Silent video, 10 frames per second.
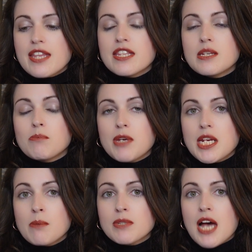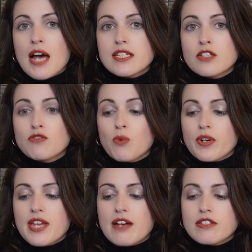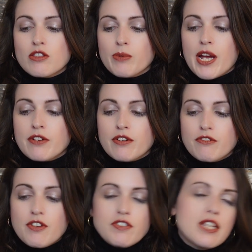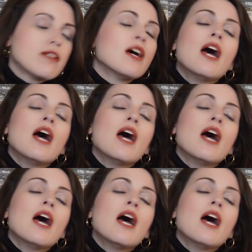and then the medium size is $4,350.